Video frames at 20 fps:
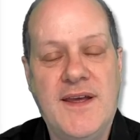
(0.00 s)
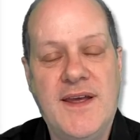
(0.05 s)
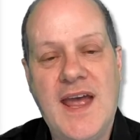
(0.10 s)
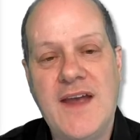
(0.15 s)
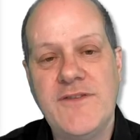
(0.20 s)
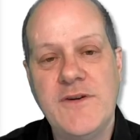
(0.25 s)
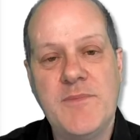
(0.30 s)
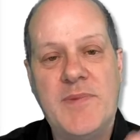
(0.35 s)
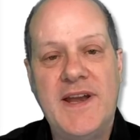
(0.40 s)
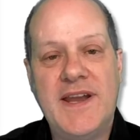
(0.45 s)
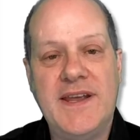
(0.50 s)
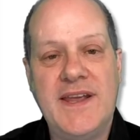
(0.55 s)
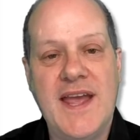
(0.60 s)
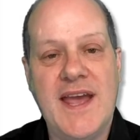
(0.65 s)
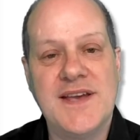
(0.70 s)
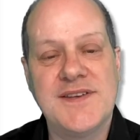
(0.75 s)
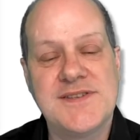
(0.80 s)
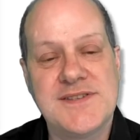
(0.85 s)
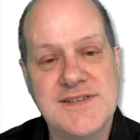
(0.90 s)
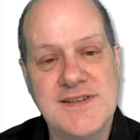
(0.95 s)
Everybody
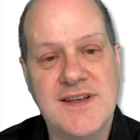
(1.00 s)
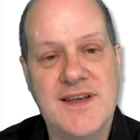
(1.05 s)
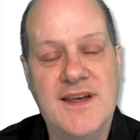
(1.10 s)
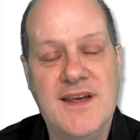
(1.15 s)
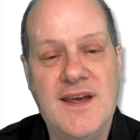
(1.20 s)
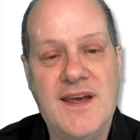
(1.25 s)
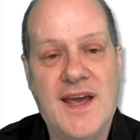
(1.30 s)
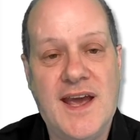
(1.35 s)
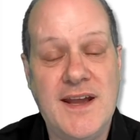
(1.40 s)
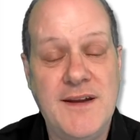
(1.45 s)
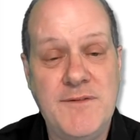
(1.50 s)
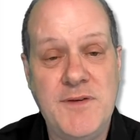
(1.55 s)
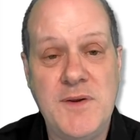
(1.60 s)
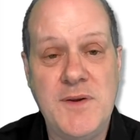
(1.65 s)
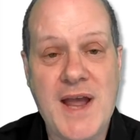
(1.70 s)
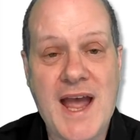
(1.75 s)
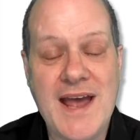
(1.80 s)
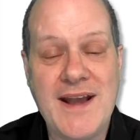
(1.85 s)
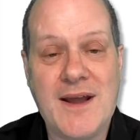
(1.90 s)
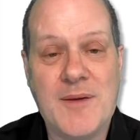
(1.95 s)
guessed, and if
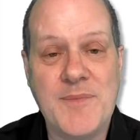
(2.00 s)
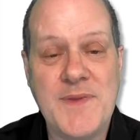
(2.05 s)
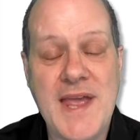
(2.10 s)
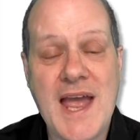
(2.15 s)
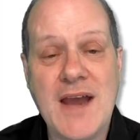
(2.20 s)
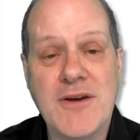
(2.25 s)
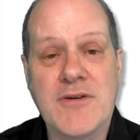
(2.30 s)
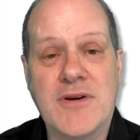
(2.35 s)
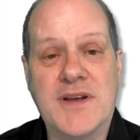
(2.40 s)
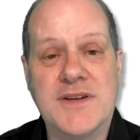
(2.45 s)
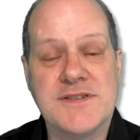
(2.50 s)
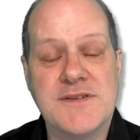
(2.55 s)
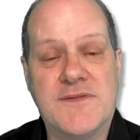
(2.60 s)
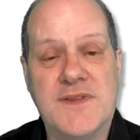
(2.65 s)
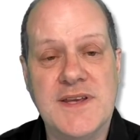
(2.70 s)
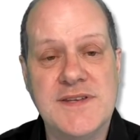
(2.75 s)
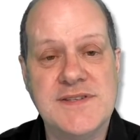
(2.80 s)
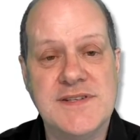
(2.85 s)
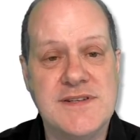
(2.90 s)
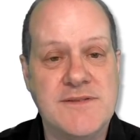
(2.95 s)
you add up the aggregate of
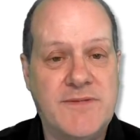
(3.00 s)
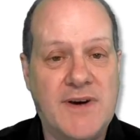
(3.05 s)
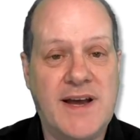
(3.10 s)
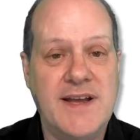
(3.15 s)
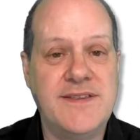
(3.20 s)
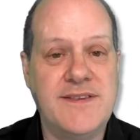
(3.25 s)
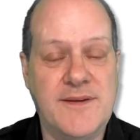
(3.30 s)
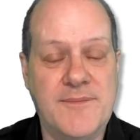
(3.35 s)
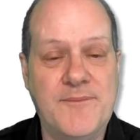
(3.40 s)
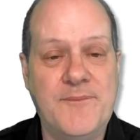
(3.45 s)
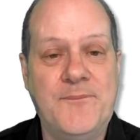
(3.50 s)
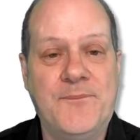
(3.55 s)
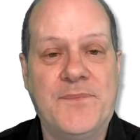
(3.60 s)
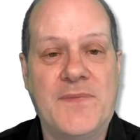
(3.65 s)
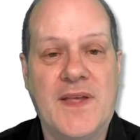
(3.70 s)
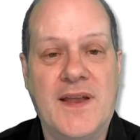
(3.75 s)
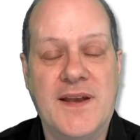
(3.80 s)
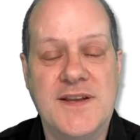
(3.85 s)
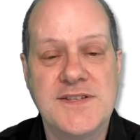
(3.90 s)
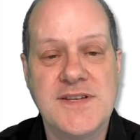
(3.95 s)
these and divide them,
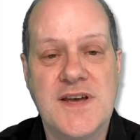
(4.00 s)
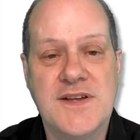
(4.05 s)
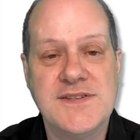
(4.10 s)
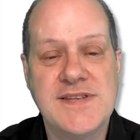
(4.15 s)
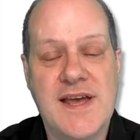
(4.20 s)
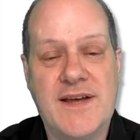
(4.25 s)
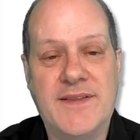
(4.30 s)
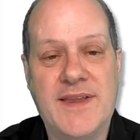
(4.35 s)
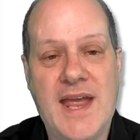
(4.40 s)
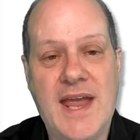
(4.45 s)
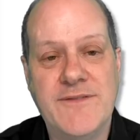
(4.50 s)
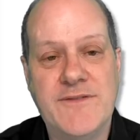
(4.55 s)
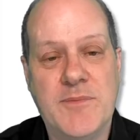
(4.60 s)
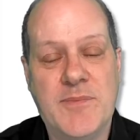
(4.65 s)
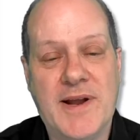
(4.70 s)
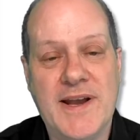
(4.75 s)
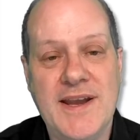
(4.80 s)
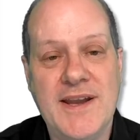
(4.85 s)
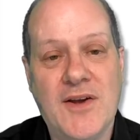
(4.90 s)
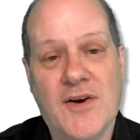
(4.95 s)
and it turns out that
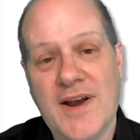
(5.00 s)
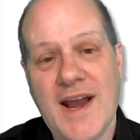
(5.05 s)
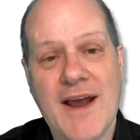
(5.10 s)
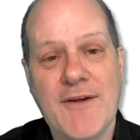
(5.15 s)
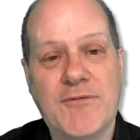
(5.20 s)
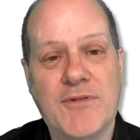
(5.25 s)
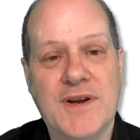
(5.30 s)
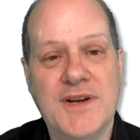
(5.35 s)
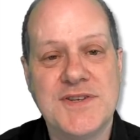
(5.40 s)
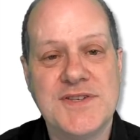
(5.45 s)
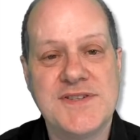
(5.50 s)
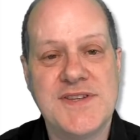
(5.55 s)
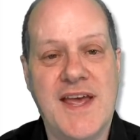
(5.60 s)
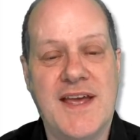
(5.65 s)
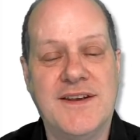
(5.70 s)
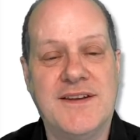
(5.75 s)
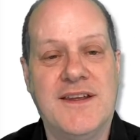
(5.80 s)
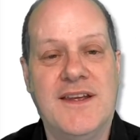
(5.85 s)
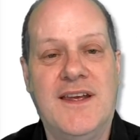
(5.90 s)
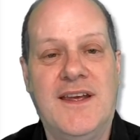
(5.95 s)
everybody on average
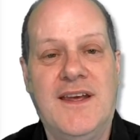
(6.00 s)
said